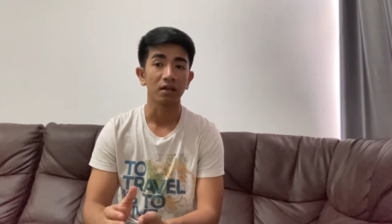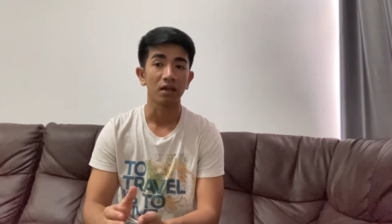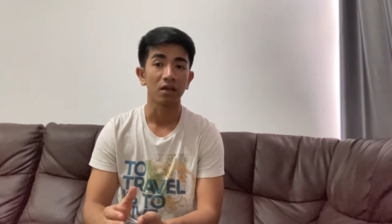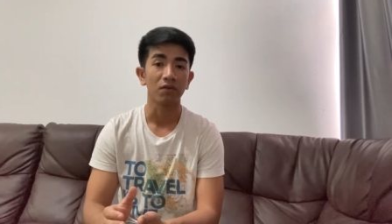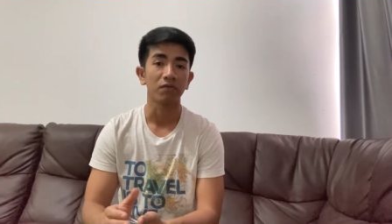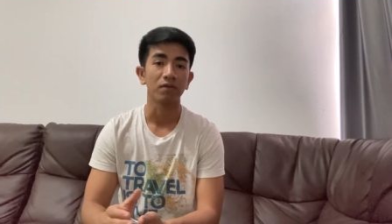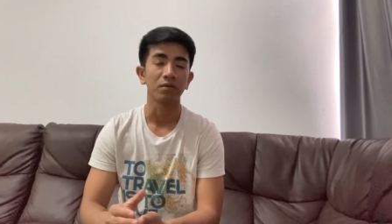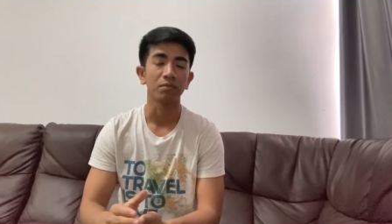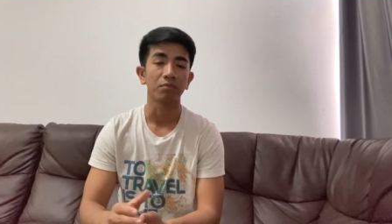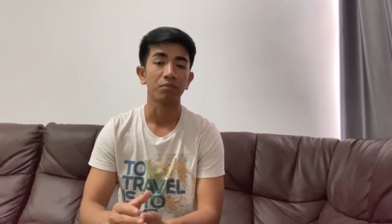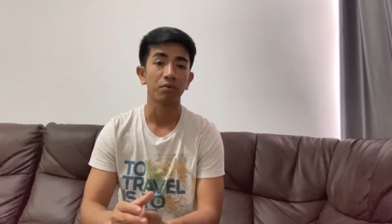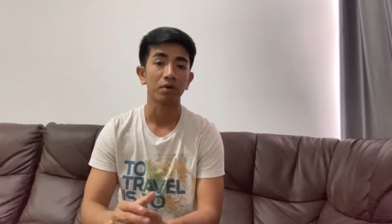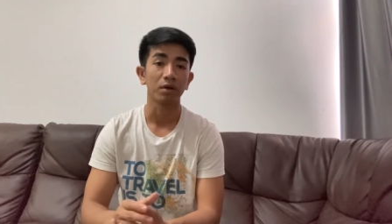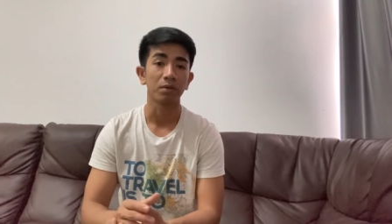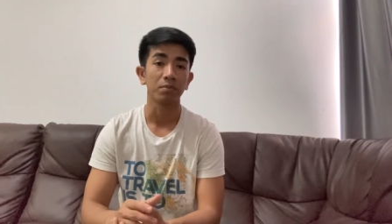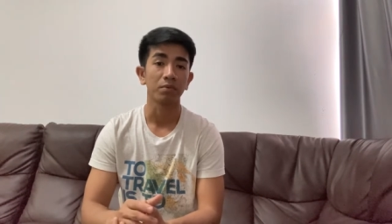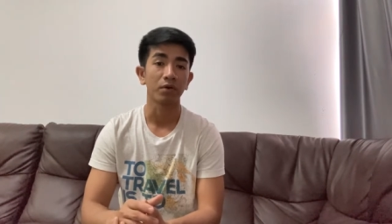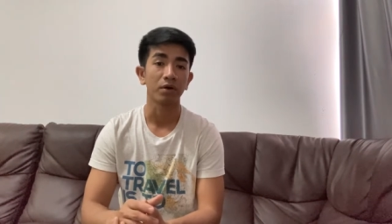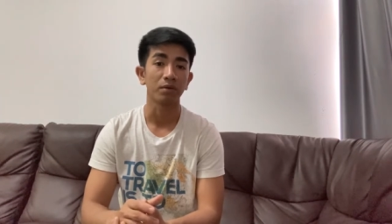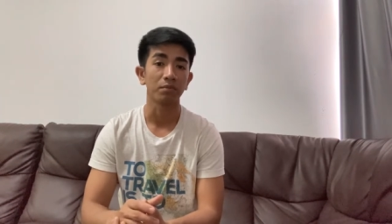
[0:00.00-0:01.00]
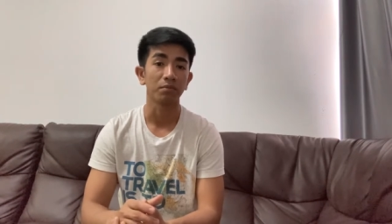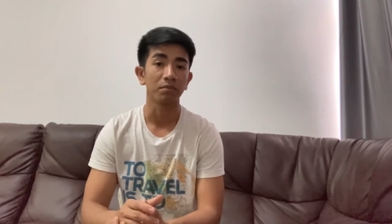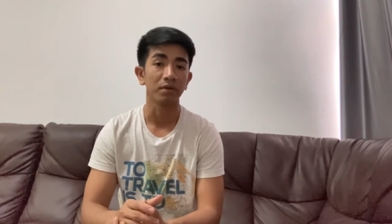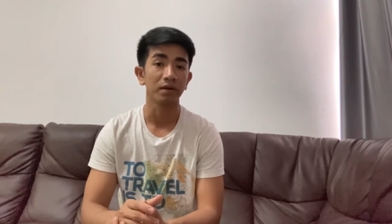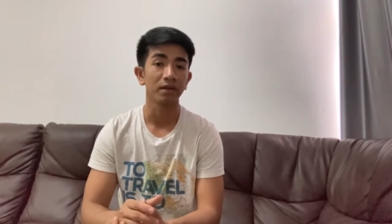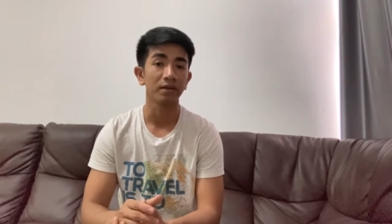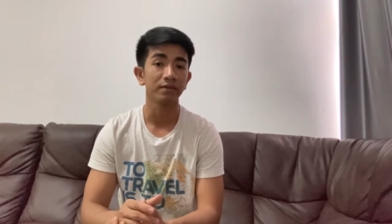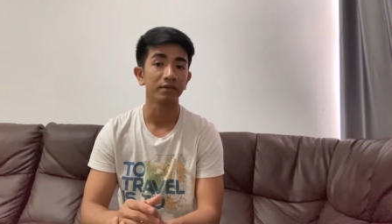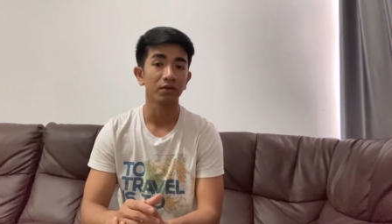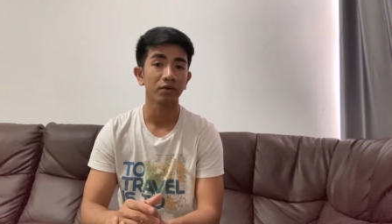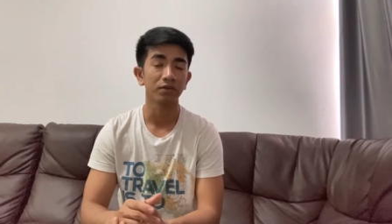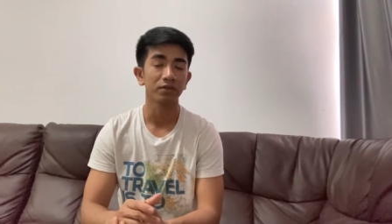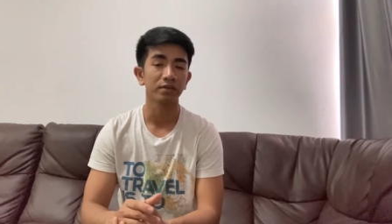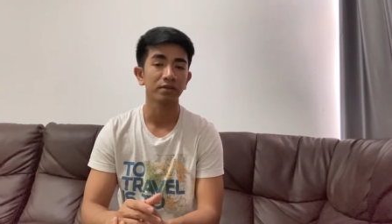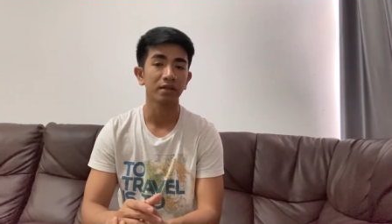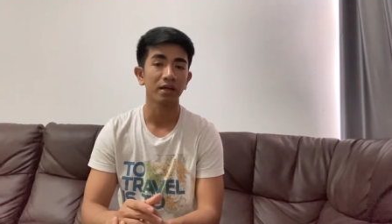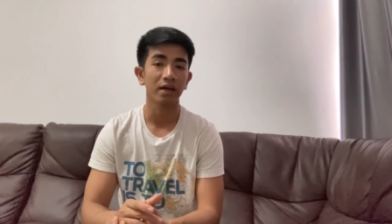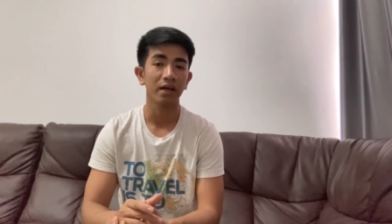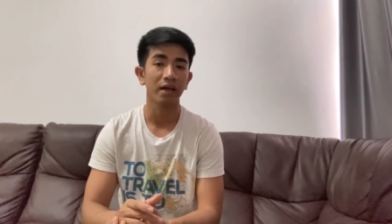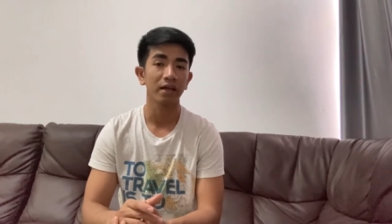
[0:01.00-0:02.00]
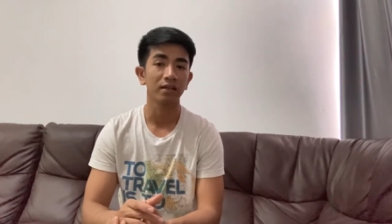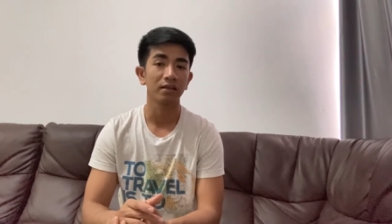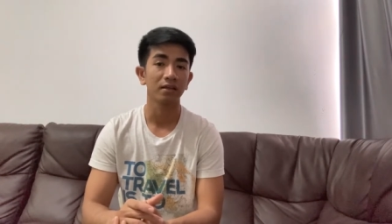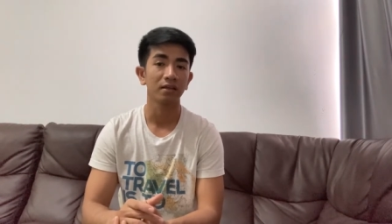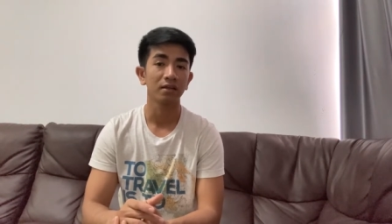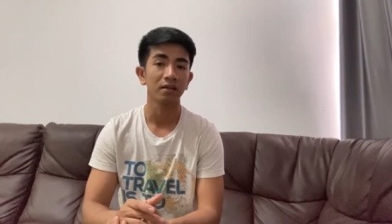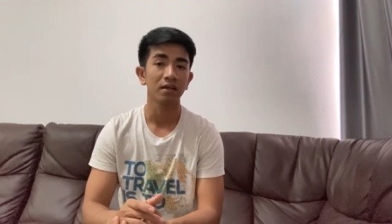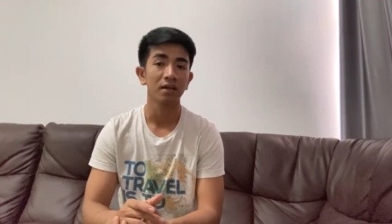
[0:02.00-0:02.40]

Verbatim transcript: even preparing meals on site,